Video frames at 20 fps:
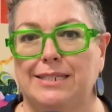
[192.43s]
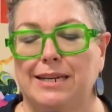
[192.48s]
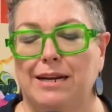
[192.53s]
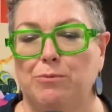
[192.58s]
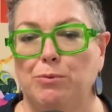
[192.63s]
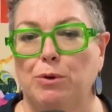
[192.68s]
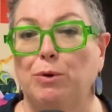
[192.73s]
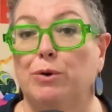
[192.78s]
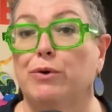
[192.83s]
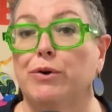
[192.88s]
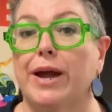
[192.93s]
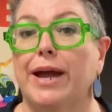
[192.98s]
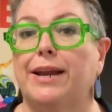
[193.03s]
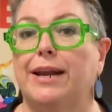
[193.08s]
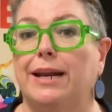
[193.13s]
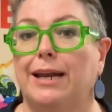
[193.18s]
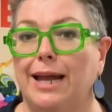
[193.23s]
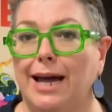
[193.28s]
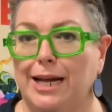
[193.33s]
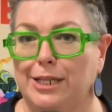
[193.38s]
will create
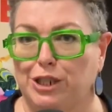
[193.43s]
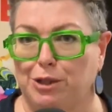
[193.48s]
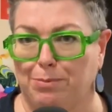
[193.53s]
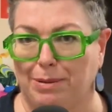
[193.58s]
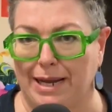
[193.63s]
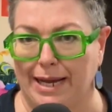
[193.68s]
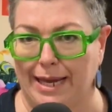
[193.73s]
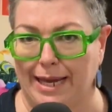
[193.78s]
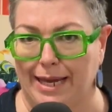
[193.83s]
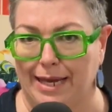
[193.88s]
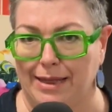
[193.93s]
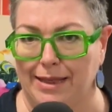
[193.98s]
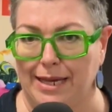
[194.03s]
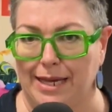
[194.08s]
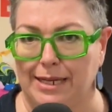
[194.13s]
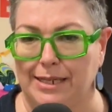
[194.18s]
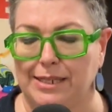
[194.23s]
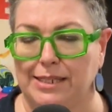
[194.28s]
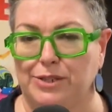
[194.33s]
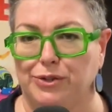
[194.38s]
a larger player in the
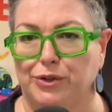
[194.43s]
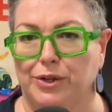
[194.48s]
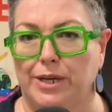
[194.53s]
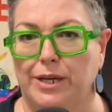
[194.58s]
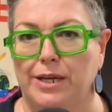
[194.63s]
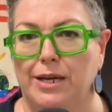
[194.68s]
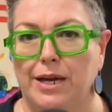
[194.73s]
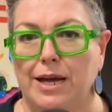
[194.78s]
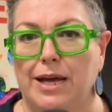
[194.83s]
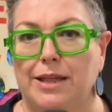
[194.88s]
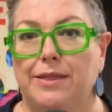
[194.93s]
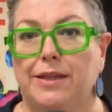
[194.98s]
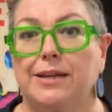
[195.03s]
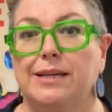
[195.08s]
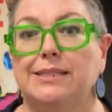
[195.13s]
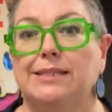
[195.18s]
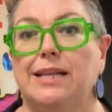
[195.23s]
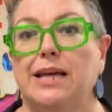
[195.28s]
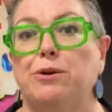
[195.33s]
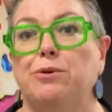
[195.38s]
industry that
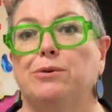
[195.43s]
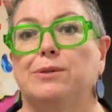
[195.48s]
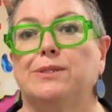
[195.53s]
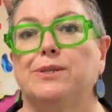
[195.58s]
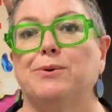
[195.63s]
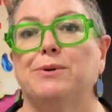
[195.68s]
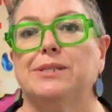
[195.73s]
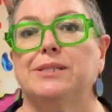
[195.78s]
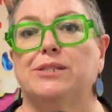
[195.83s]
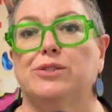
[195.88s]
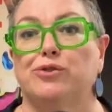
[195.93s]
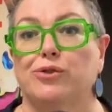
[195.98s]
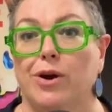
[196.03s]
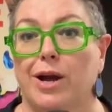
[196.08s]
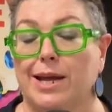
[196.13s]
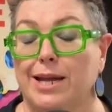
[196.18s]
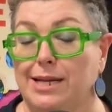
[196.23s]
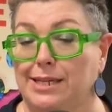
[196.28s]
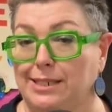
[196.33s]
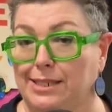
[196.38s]
is then also in
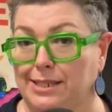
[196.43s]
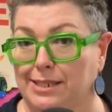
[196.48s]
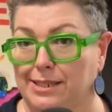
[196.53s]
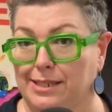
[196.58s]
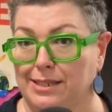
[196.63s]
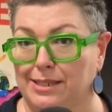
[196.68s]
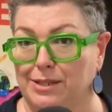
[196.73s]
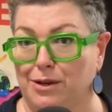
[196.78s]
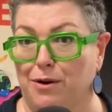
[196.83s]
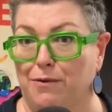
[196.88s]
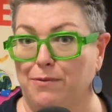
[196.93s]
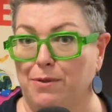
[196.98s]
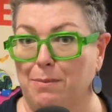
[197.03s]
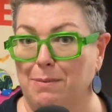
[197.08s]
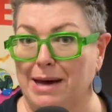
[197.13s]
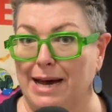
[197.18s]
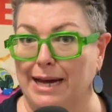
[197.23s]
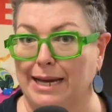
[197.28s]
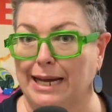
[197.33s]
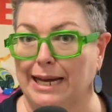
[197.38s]
striking distance of the
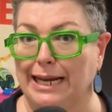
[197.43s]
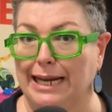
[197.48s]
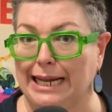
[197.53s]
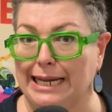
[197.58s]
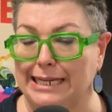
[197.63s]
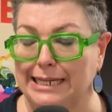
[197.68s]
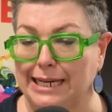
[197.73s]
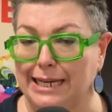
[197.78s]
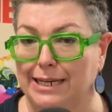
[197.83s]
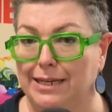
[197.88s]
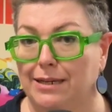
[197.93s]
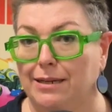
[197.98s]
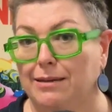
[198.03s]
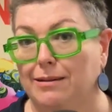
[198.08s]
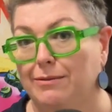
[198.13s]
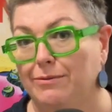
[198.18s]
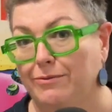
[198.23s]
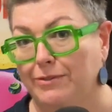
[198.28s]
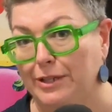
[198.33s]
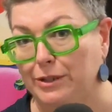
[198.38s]
market leader,
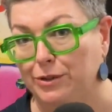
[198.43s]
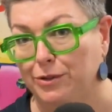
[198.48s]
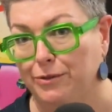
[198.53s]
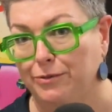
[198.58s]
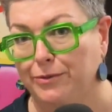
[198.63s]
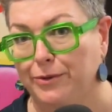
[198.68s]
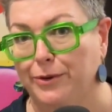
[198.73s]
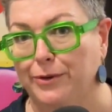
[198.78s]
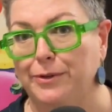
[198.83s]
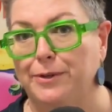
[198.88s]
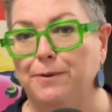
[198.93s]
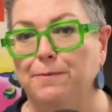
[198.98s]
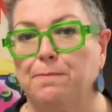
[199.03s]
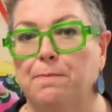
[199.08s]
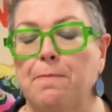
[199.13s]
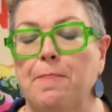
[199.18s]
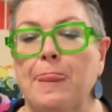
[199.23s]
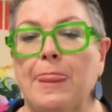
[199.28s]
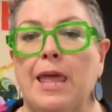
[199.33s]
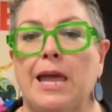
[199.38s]
V2 Food.
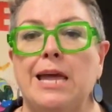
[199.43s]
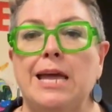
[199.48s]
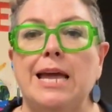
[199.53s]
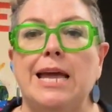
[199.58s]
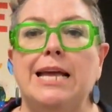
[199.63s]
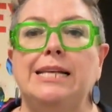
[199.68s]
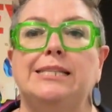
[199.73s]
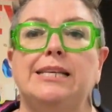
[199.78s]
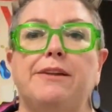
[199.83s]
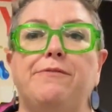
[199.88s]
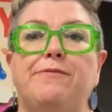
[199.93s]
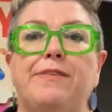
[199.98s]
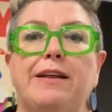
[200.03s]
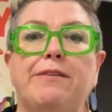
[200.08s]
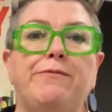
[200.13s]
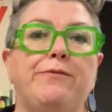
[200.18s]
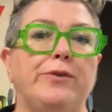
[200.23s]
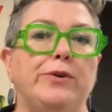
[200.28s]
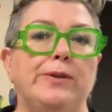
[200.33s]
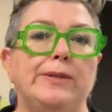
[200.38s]
He said
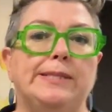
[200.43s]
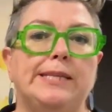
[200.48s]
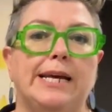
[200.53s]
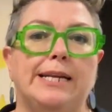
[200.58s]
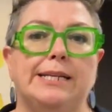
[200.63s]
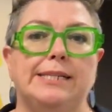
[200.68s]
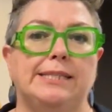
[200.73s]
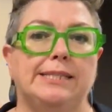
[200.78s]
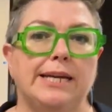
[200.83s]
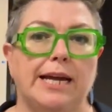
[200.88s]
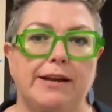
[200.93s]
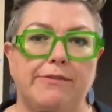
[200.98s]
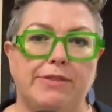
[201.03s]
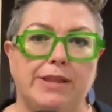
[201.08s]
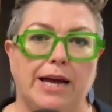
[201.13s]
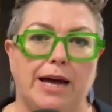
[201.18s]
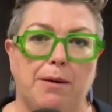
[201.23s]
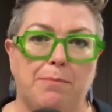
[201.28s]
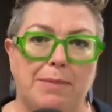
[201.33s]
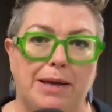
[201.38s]
Fënn Foods had a
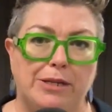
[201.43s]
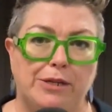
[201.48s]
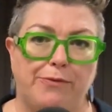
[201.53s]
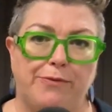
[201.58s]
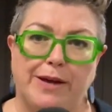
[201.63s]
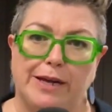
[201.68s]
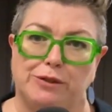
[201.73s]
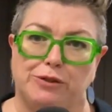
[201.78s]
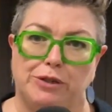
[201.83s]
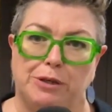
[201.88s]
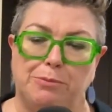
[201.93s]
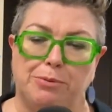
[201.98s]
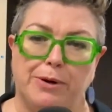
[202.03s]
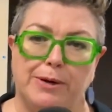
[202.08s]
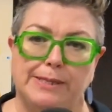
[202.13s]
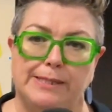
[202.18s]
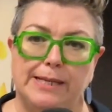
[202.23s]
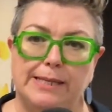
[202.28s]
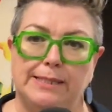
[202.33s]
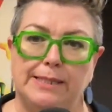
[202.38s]
state-of-the-art manufacturing
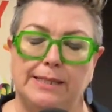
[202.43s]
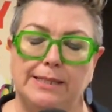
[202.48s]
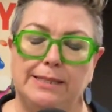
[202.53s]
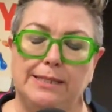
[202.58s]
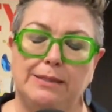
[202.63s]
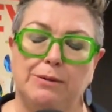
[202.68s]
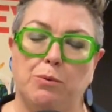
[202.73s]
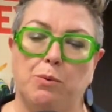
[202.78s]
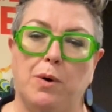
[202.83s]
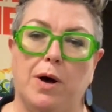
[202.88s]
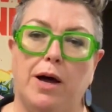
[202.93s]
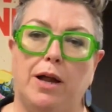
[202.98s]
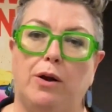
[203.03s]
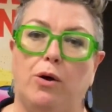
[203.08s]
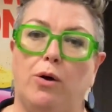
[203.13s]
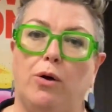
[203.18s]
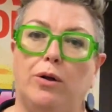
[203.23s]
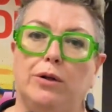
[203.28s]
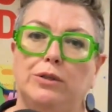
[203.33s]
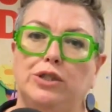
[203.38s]
processes while
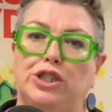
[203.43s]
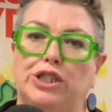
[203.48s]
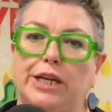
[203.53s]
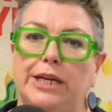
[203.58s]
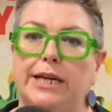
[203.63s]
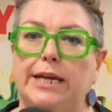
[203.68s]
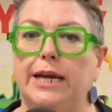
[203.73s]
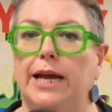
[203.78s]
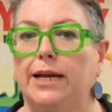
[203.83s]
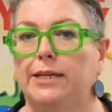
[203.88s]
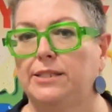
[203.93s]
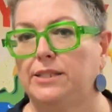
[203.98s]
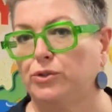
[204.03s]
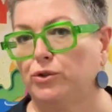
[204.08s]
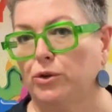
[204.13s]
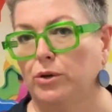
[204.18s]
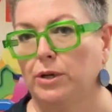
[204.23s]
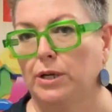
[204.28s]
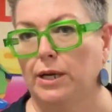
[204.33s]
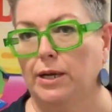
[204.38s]
Algae had
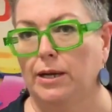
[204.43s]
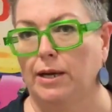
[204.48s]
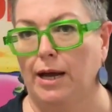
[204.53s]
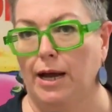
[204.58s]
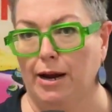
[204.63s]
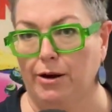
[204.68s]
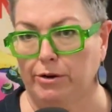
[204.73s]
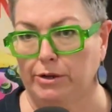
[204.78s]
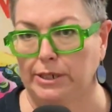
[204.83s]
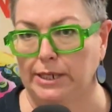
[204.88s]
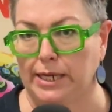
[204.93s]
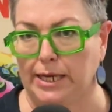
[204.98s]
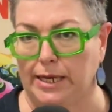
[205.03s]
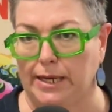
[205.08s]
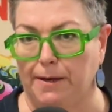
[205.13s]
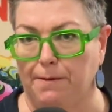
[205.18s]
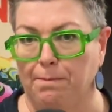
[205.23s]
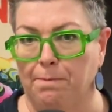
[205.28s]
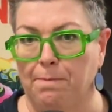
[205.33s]
stronger R&D.